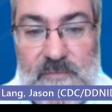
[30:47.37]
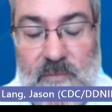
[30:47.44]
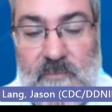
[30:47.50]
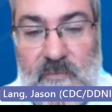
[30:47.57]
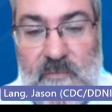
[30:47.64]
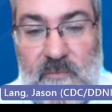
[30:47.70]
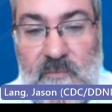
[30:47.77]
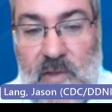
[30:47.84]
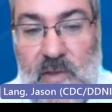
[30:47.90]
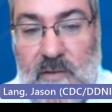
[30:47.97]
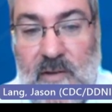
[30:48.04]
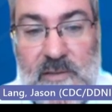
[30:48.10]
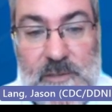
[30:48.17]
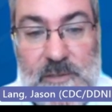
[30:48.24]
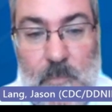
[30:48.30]
from
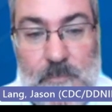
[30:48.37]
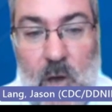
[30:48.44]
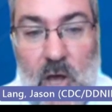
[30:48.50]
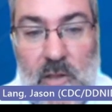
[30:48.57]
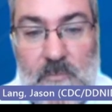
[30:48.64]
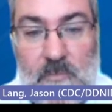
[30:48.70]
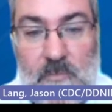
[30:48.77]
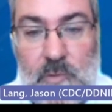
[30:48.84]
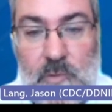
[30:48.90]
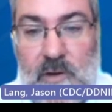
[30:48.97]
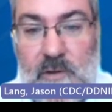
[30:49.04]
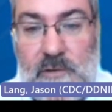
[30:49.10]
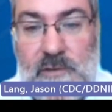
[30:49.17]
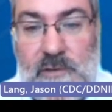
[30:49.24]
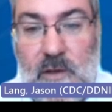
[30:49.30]
very small
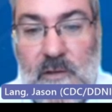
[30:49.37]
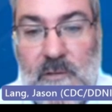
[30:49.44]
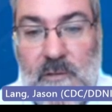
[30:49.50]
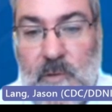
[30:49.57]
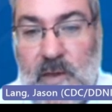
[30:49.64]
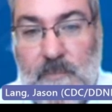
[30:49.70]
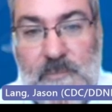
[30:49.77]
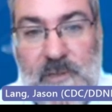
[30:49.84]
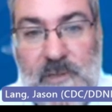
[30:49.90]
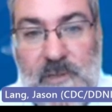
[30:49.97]
employers all the way up